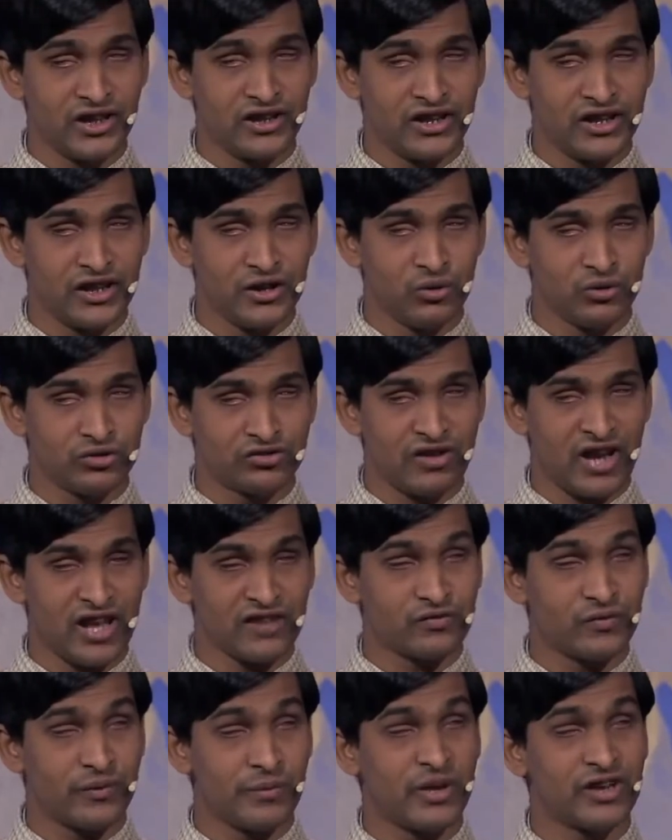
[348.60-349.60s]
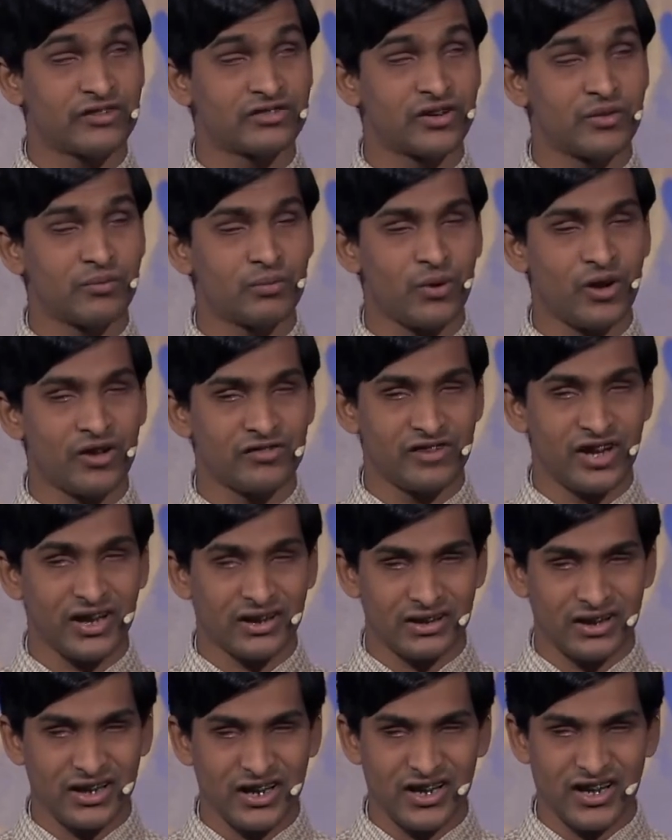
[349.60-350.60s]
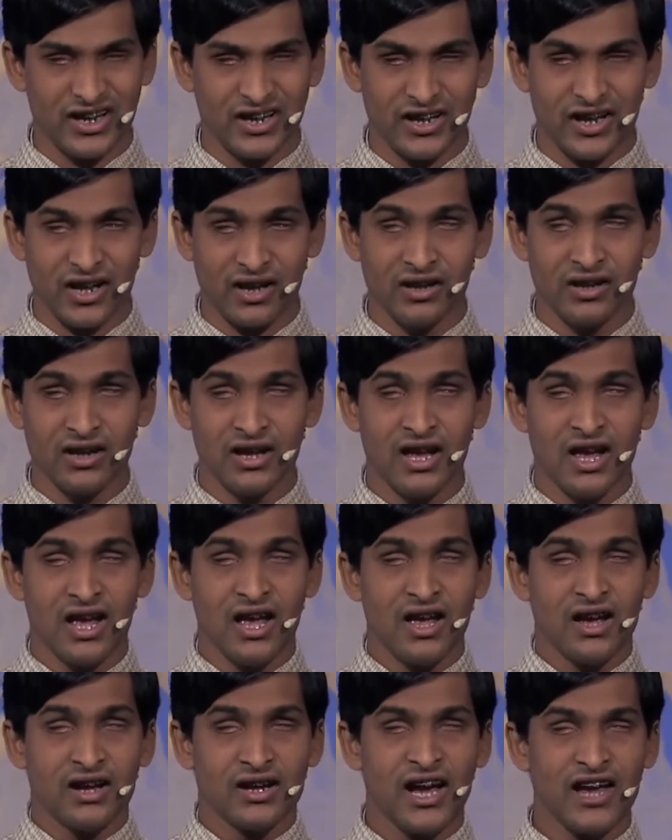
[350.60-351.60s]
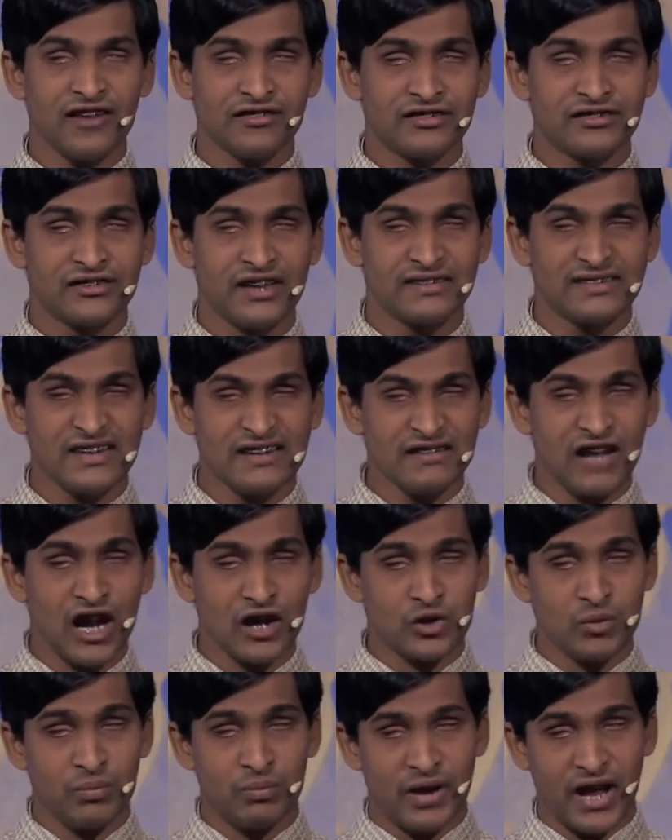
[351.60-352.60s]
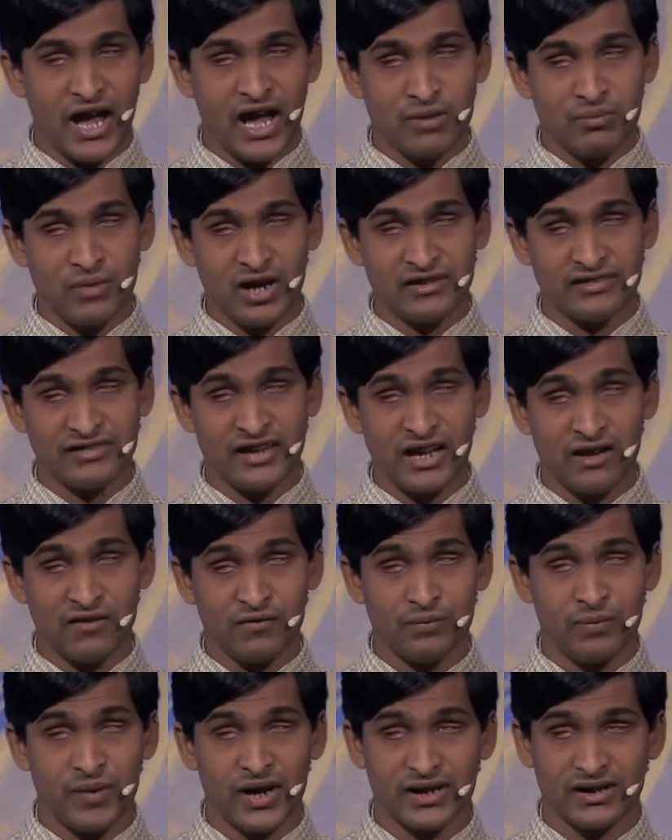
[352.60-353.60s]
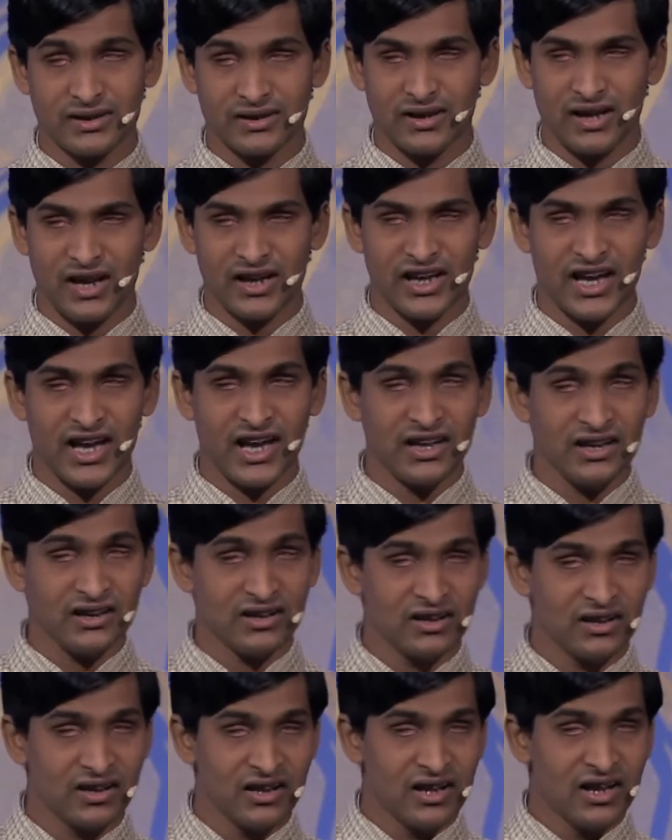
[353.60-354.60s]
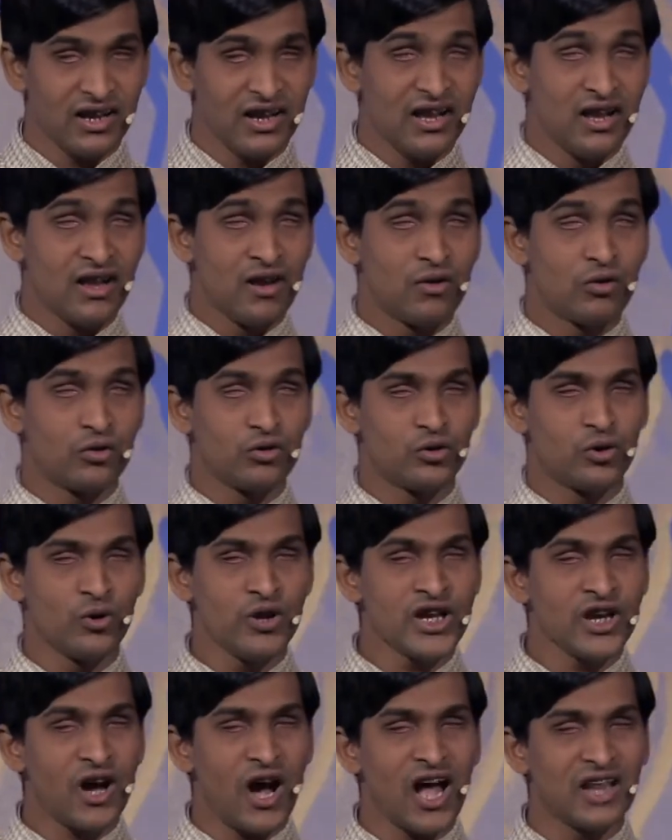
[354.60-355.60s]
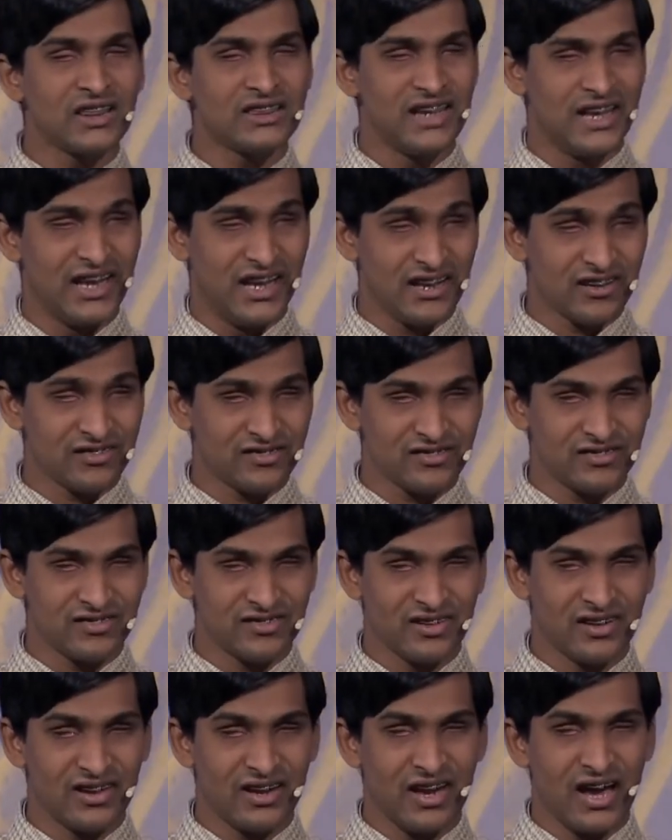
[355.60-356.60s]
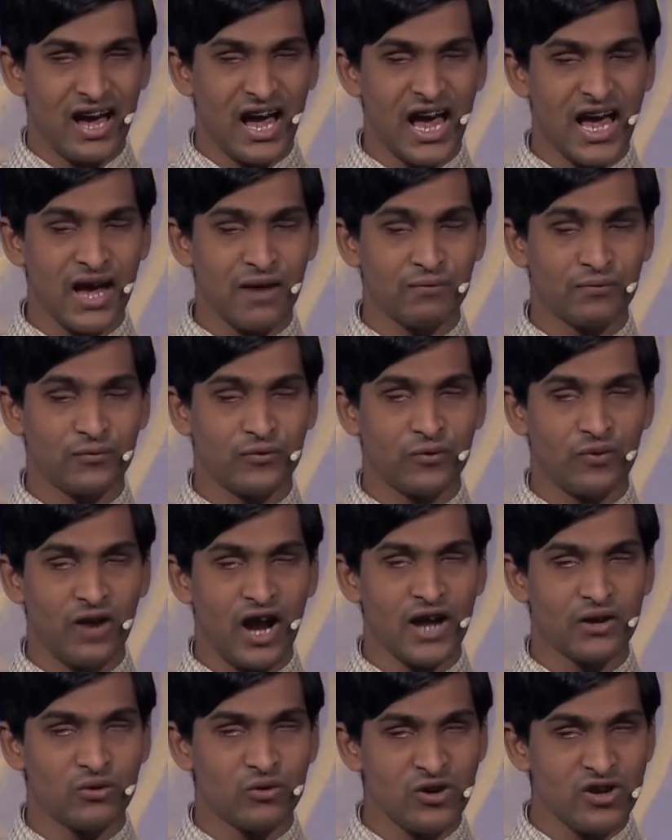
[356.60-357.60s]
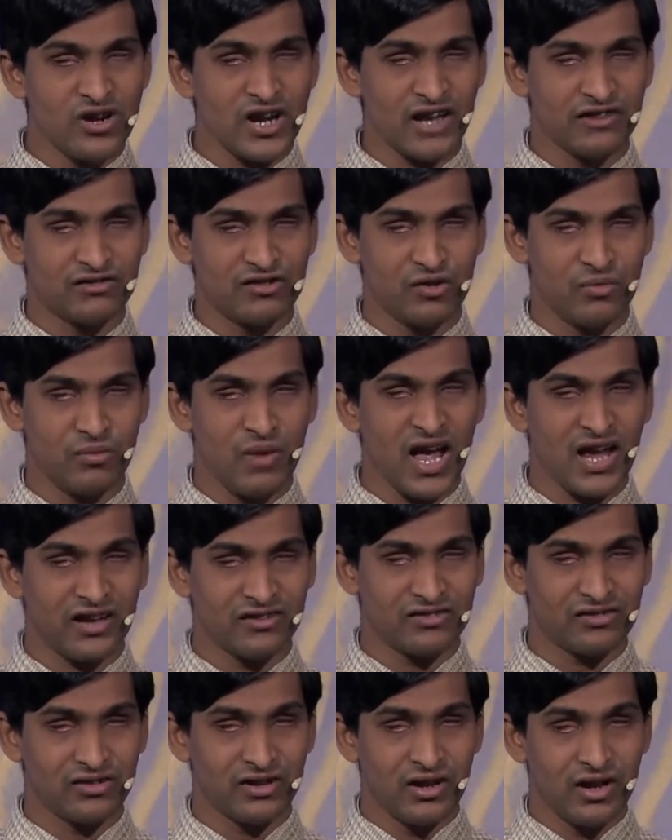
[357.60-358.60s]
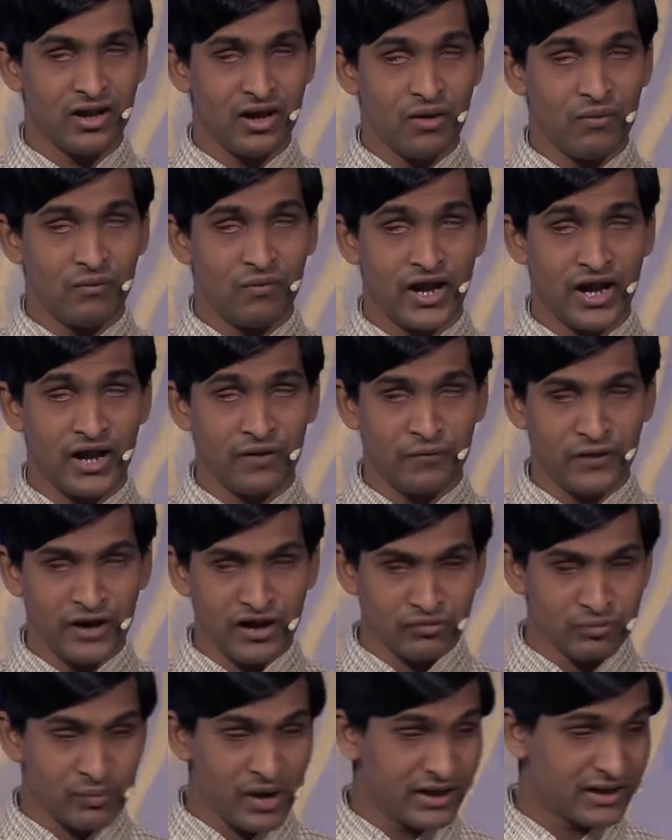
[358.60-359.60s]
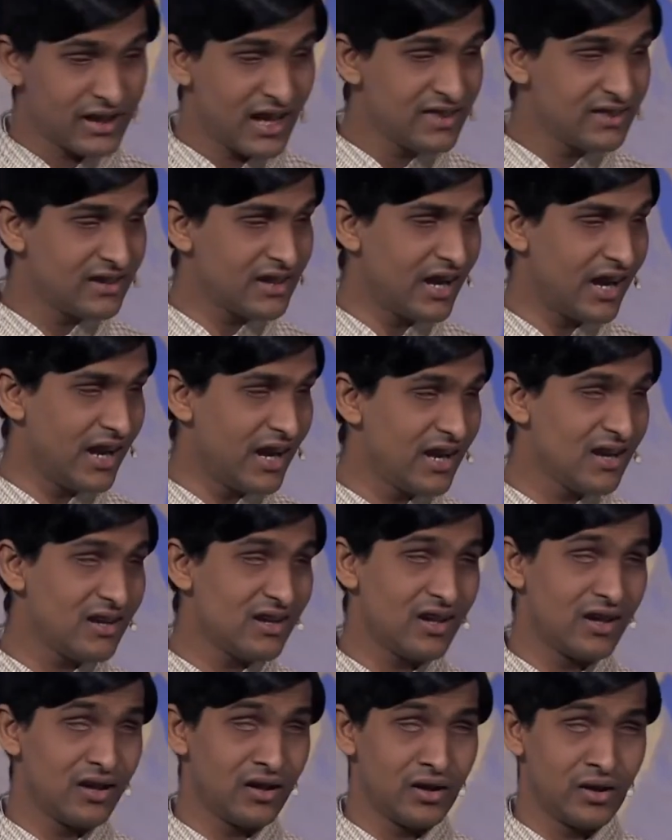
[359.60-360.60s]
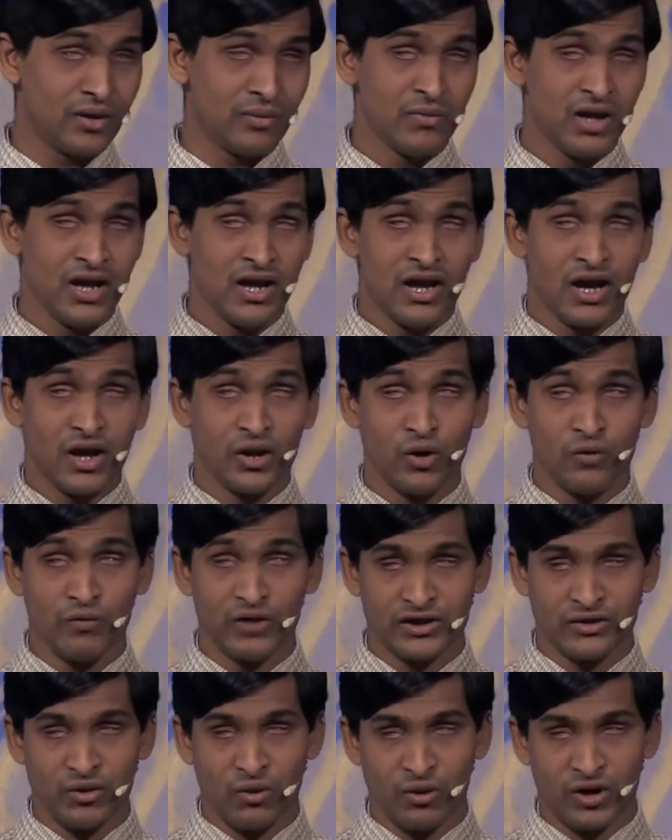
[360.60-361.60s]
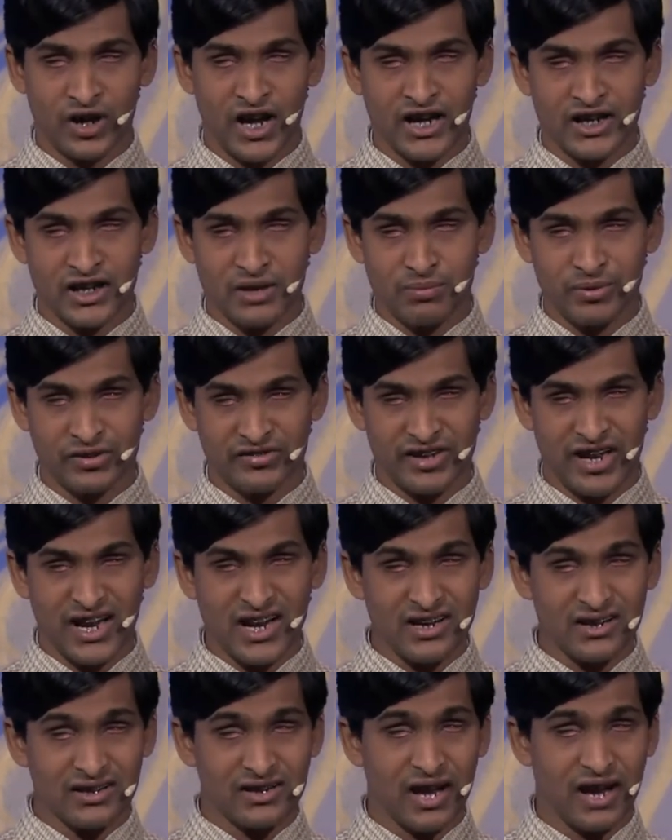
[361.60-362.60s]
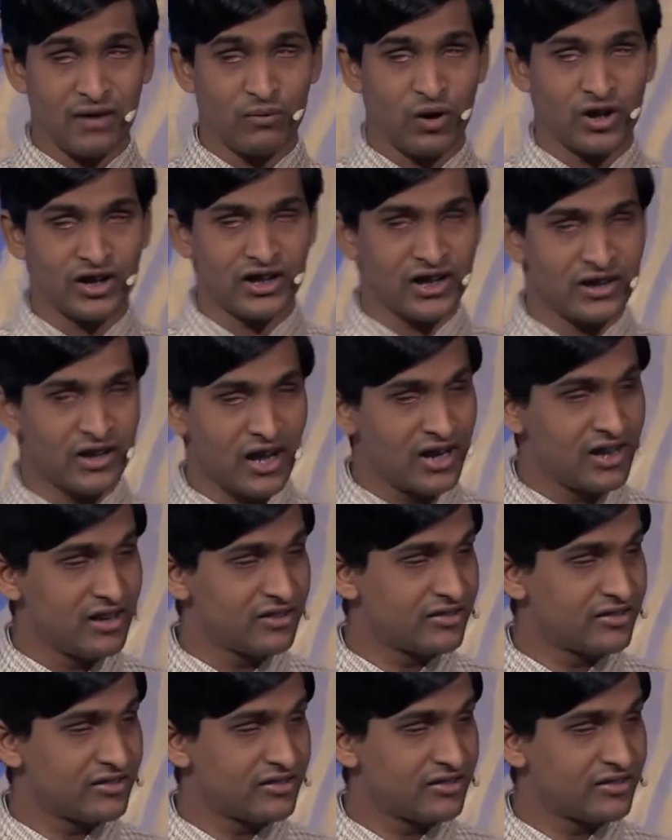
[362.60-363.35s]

in the Youth Transformation Project, Lead India. Guys, this is not to brag myself, but again, doing all this, I couldn't achieve much. When I finished my 10th grade, you know, with over 90%, I